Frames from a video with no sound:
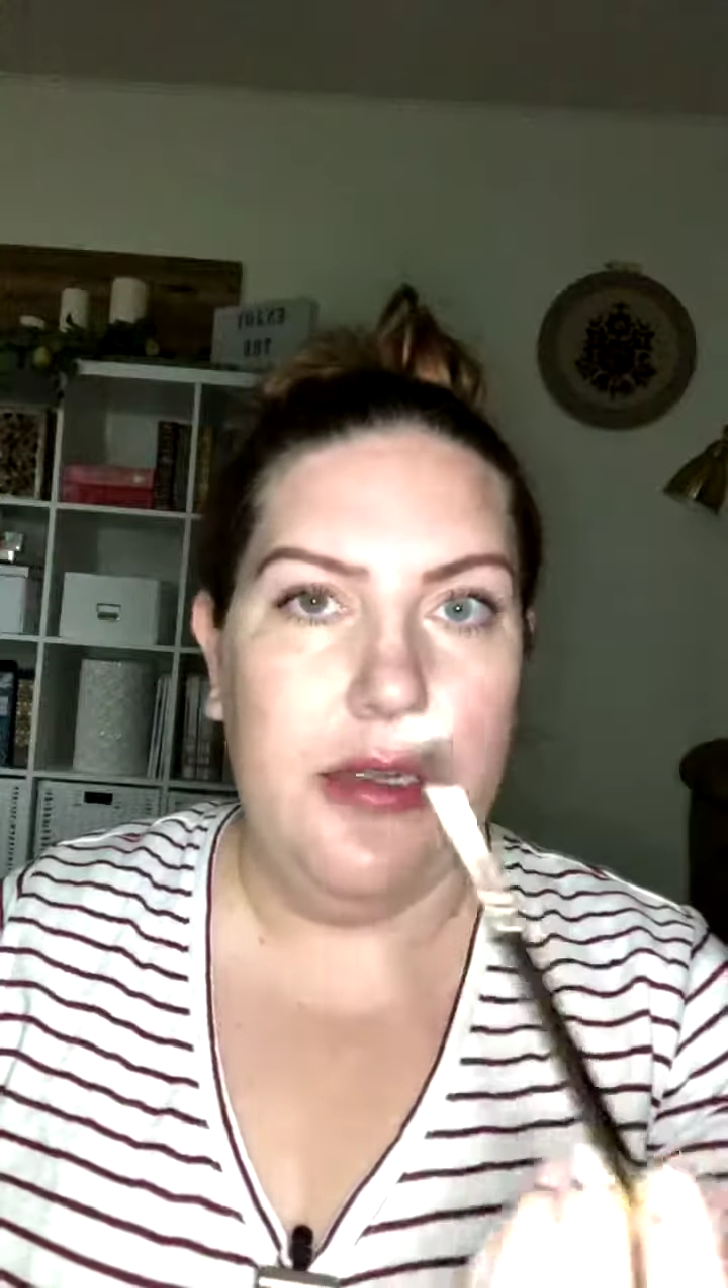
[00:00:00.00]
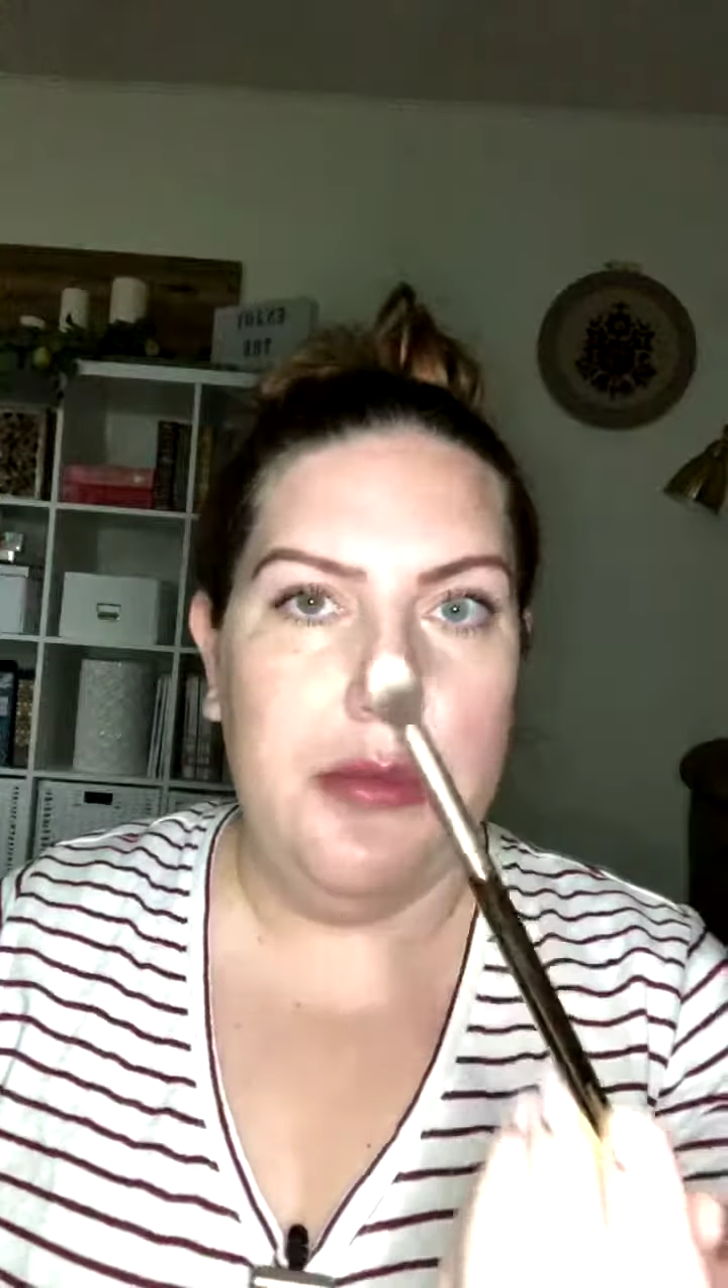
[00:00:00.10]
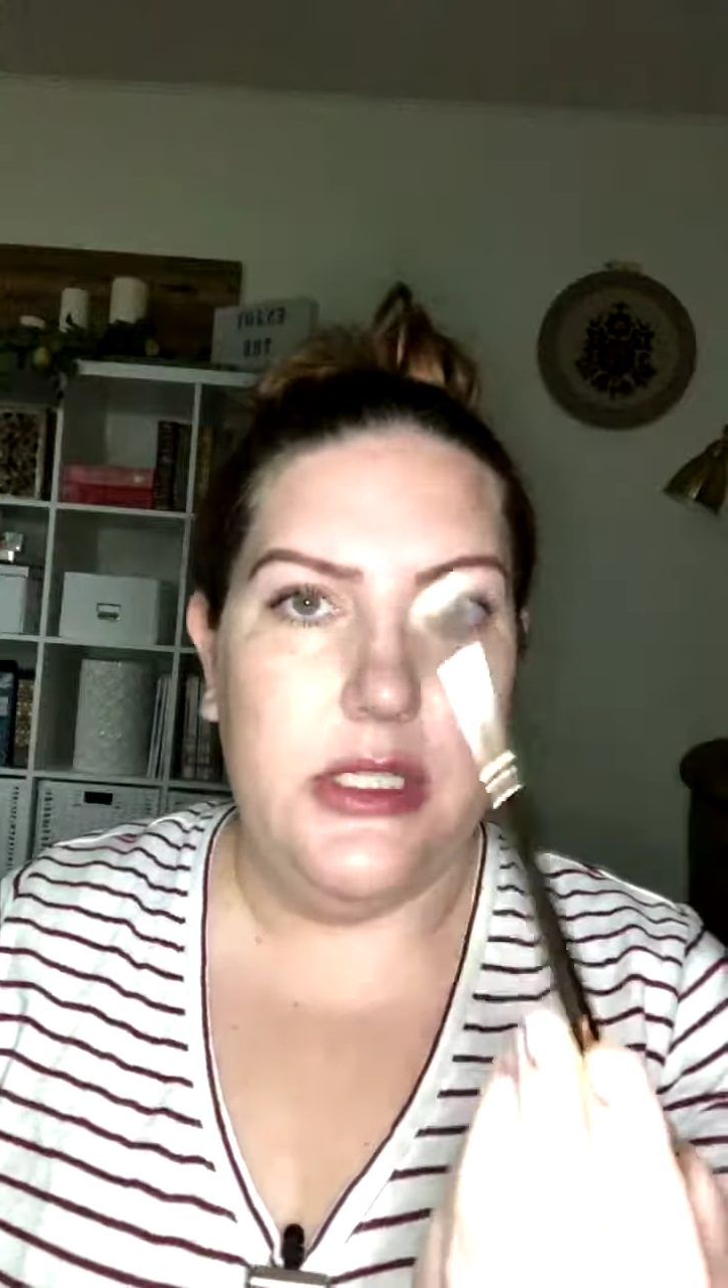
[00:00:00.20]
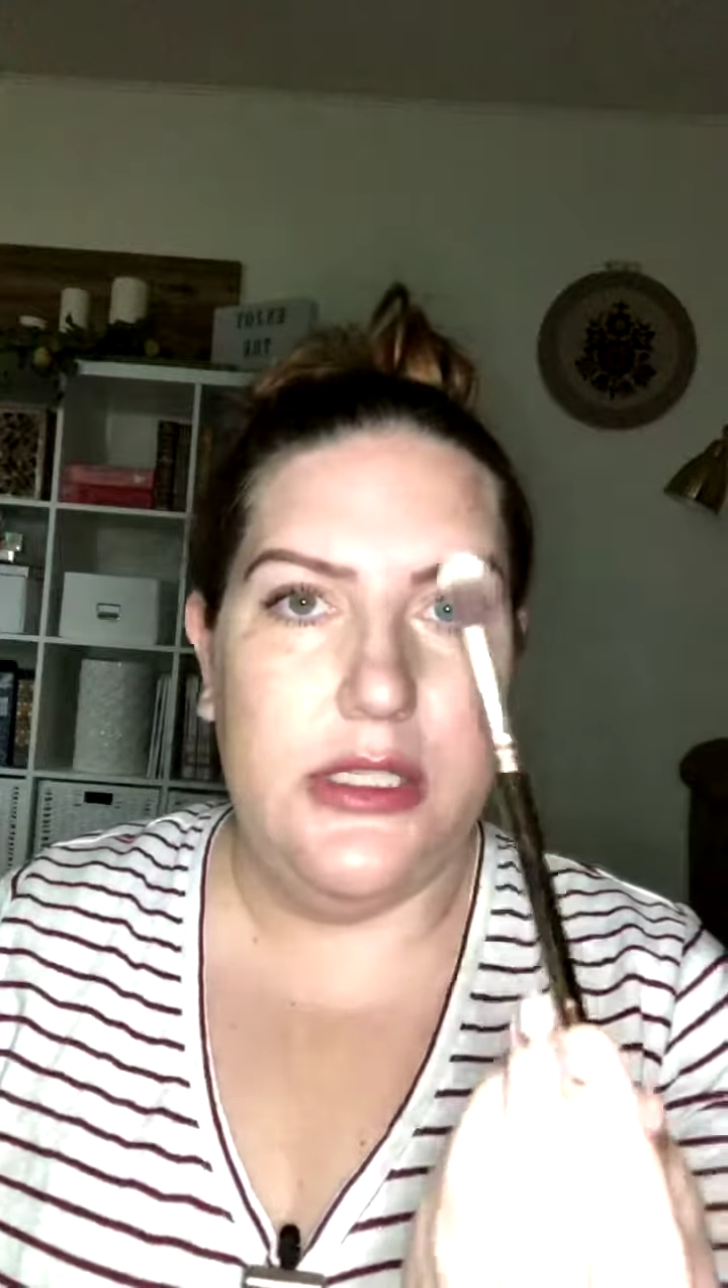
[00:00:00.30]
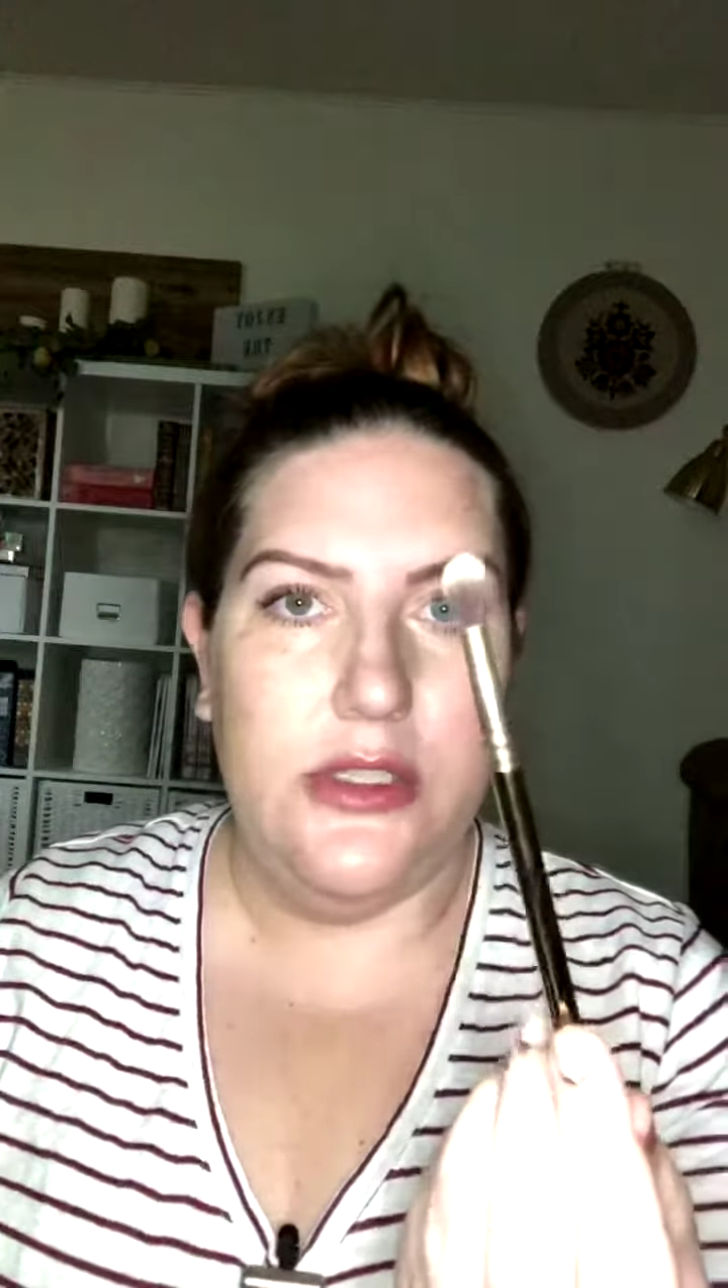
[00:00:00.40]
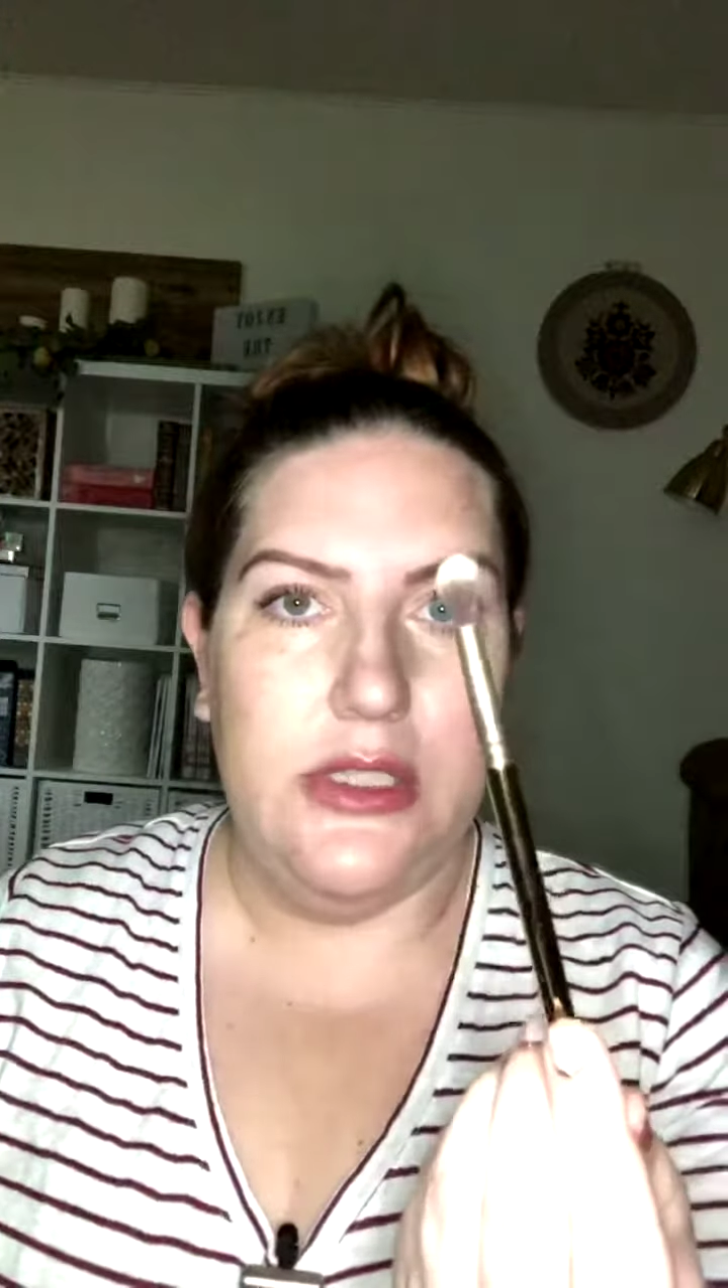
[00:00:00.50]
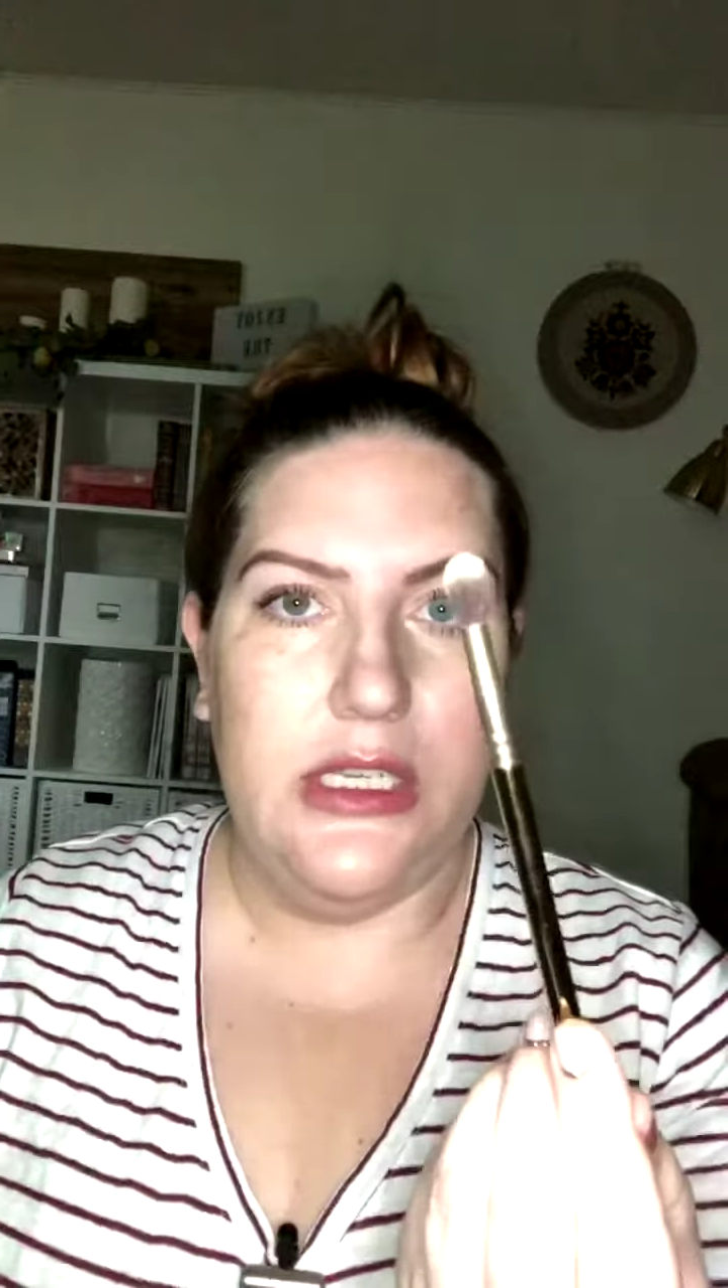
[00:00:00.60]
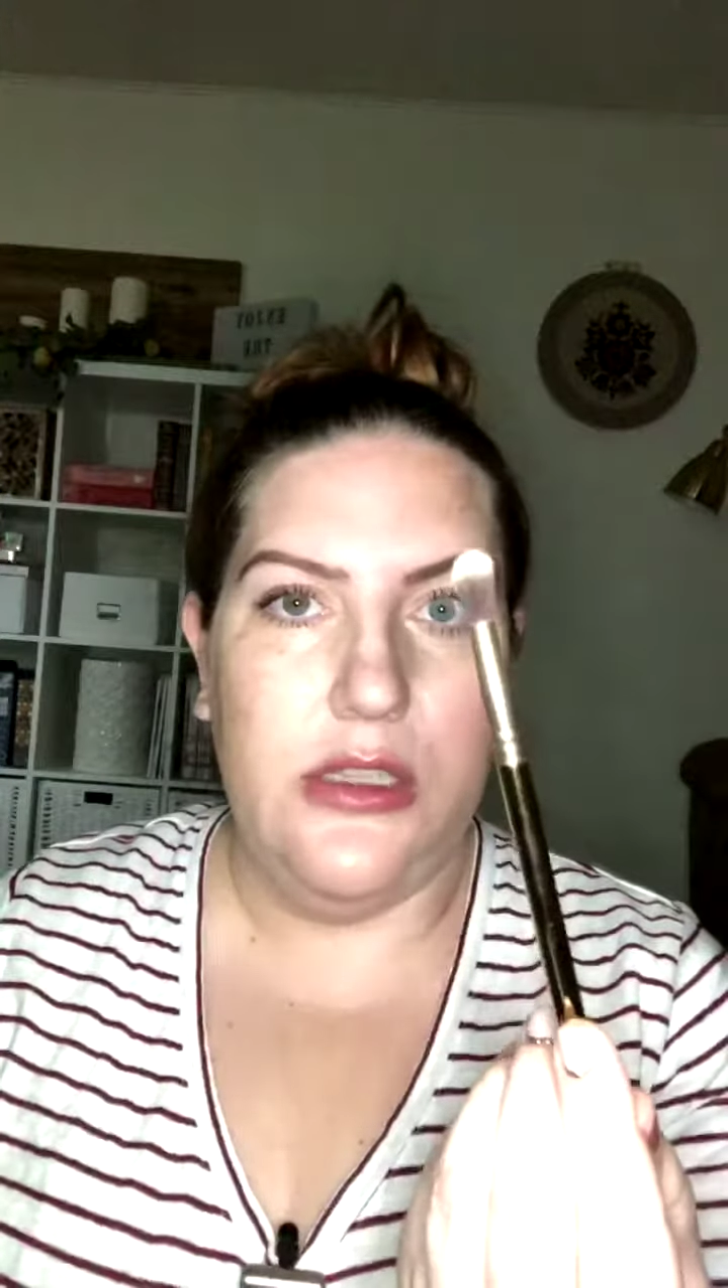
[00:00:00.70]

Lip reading: I'm just using